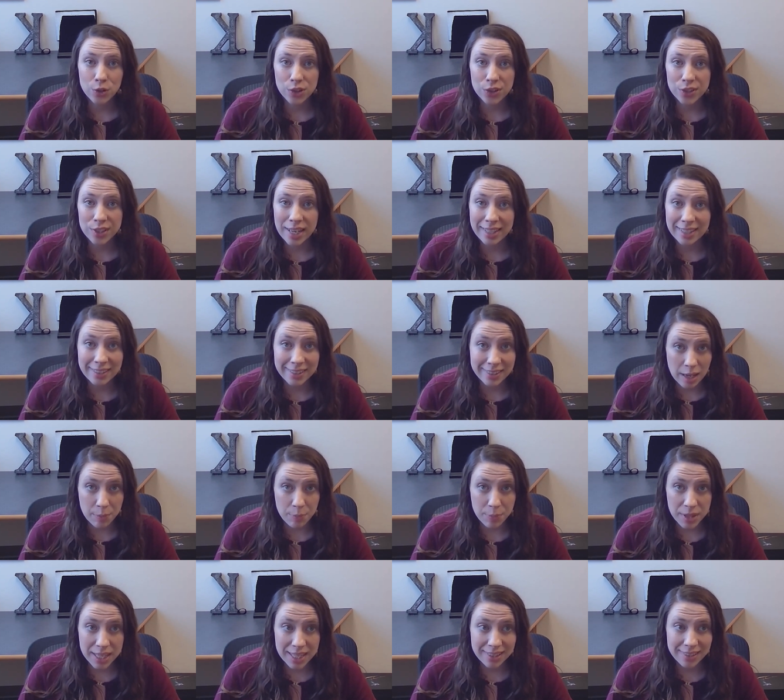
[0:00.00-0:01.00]
just tend to
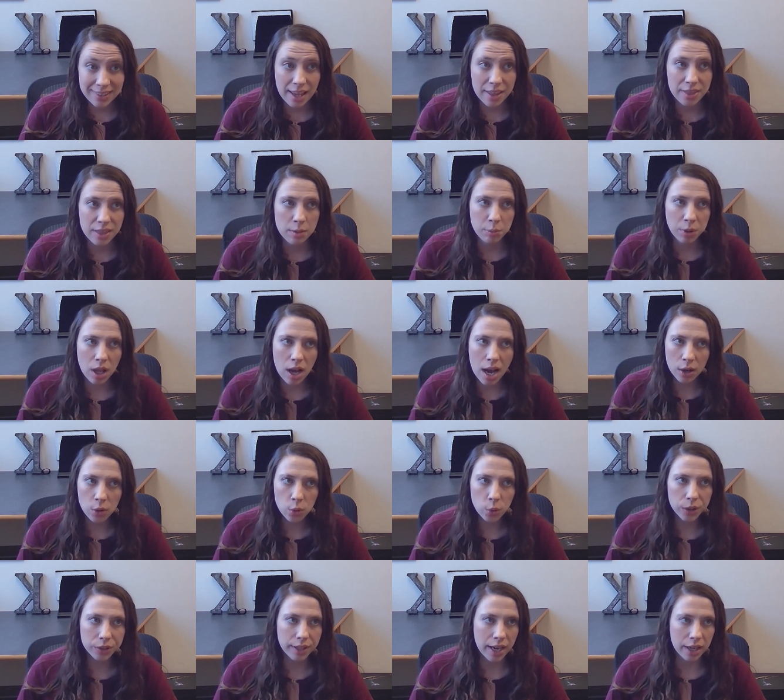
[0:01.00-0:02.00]
skip this, and the blog
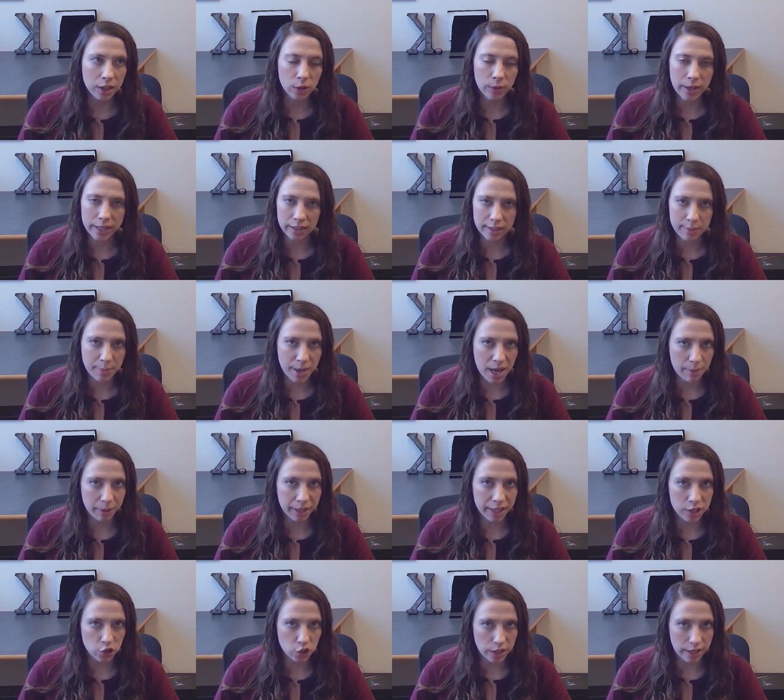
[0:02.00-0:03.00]
will not correctly
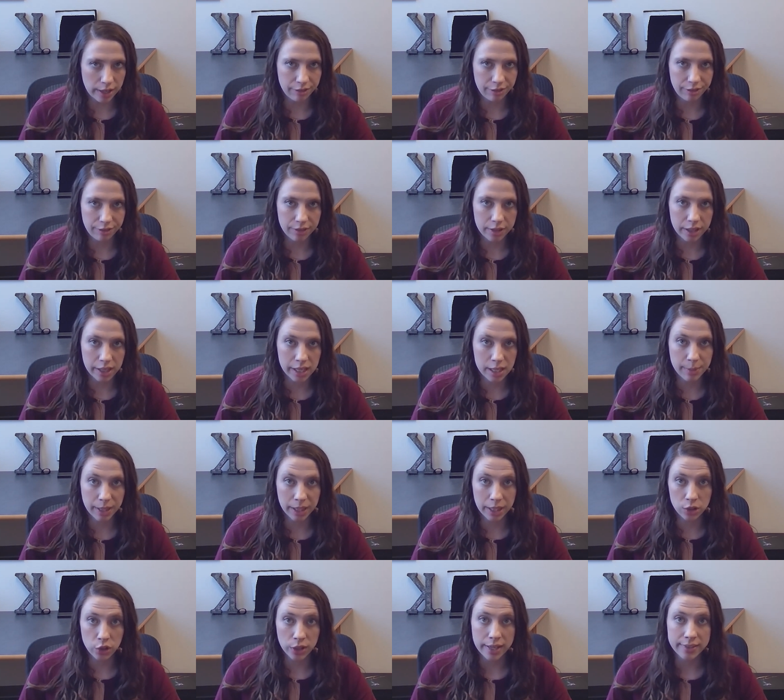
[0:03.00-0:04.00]
publish if their email
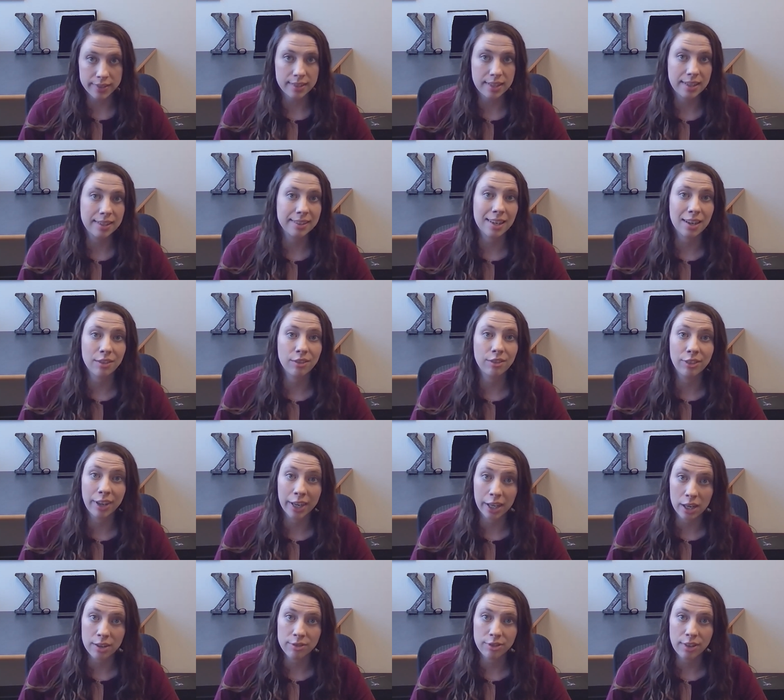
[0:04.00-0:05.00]
address isn't
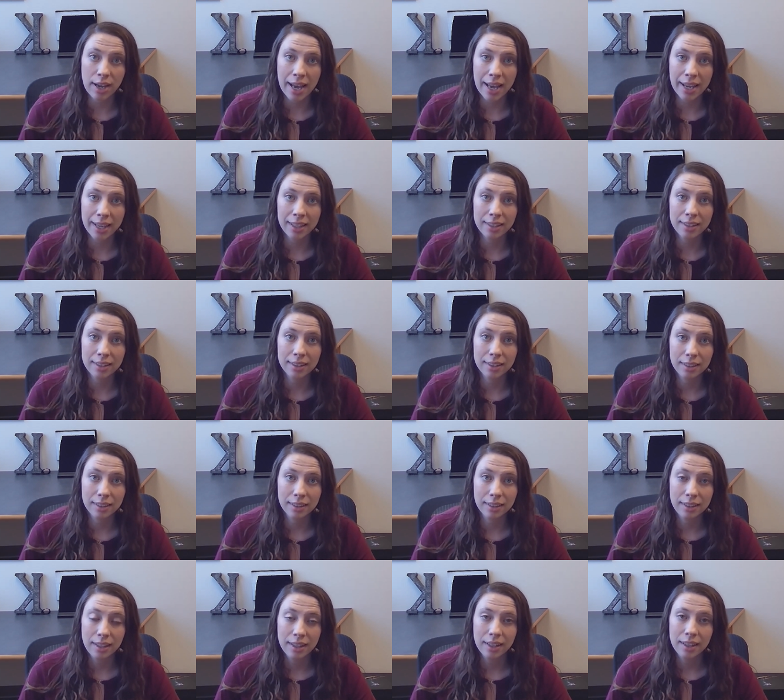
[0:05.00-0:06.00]
verified.
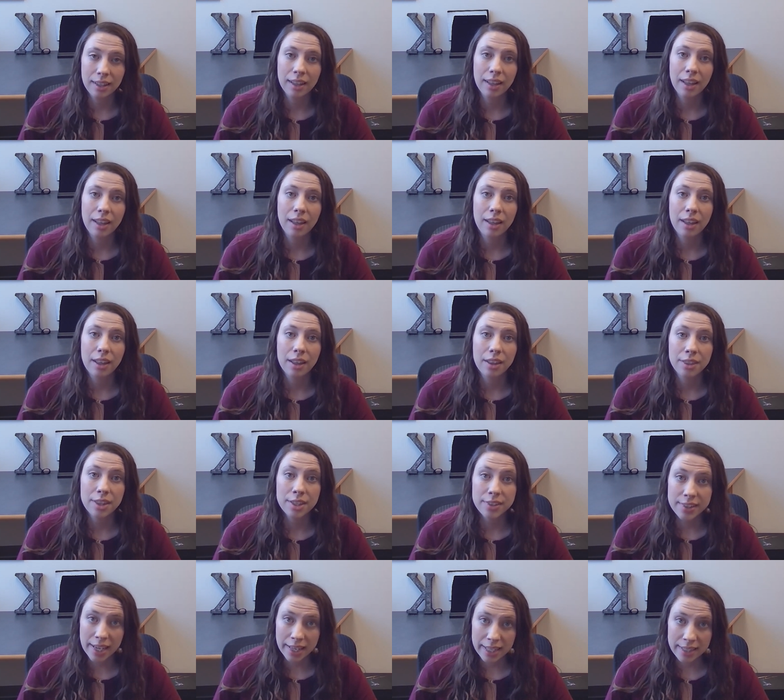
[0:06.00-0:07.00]

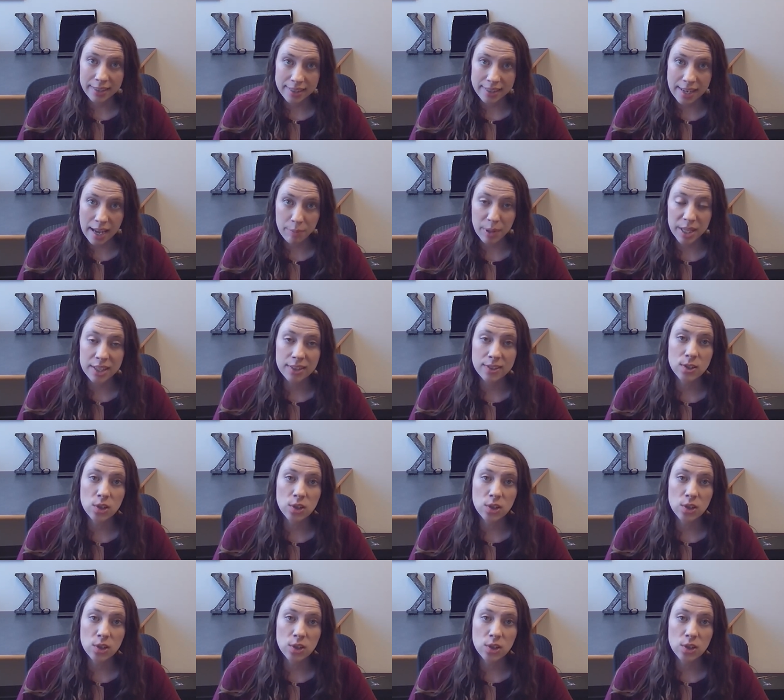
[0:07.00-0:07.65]
The second step is